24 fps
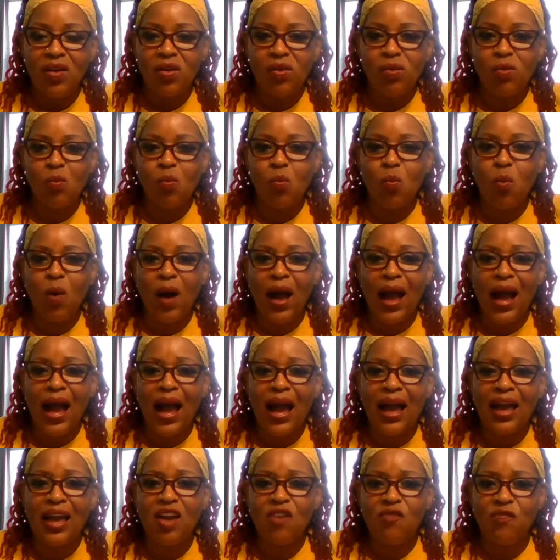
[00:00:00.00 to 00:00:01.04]

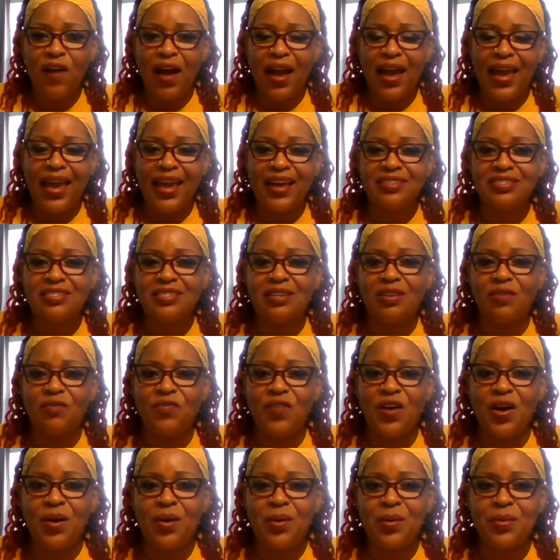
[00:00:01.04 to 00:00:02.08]
Why, if I answer the
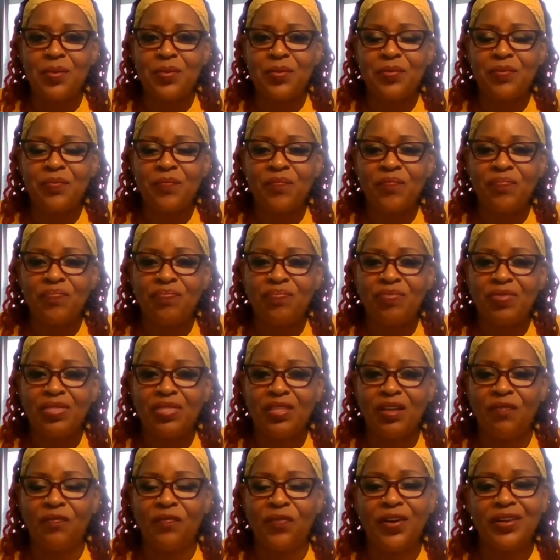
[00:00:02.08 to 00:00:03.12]
phone,
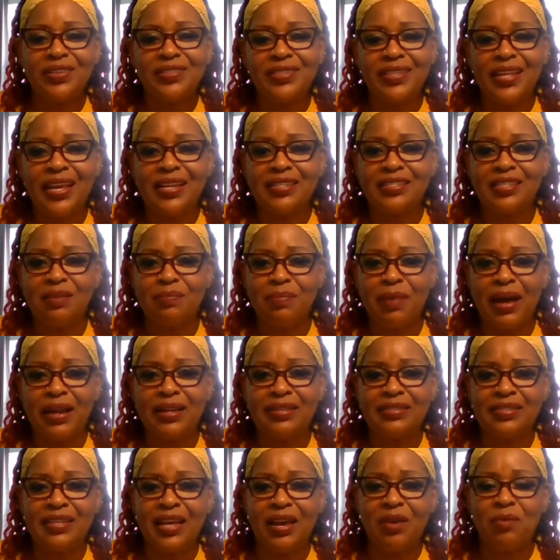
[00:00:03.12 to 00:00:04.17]
the first thing somebody
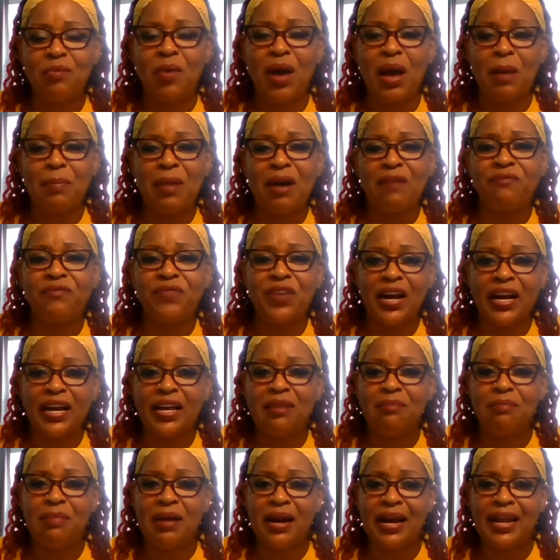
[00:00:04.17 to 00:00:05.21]
say, where my
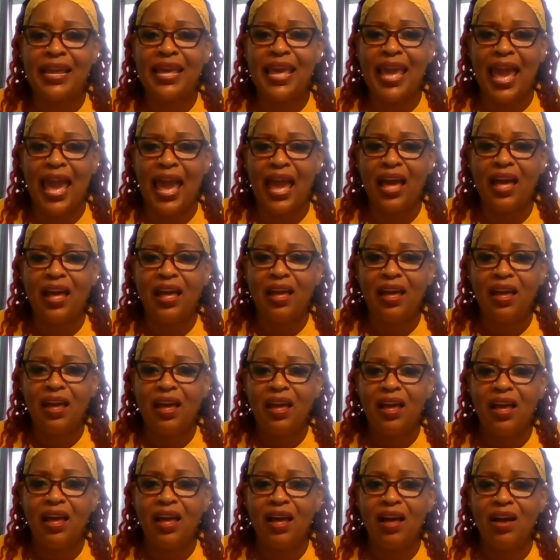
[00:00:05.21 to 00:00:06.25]
fucking money at?
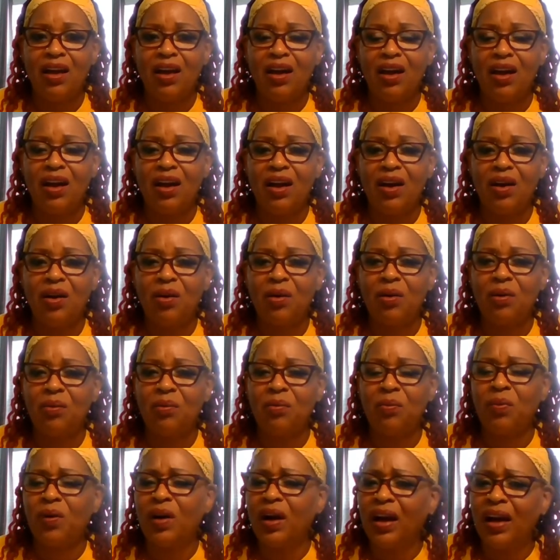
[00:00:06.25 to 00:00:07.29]

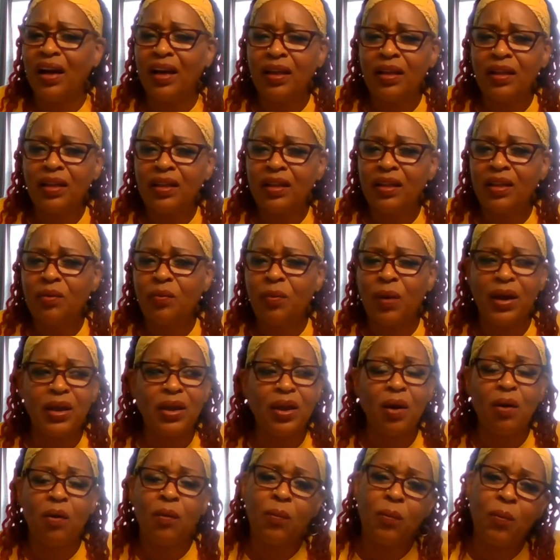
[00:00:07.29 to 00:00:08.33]
What? Where
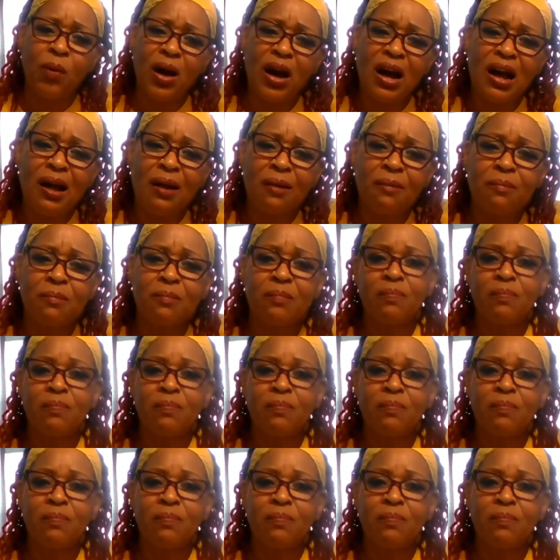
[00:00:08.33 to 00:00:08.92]
your what?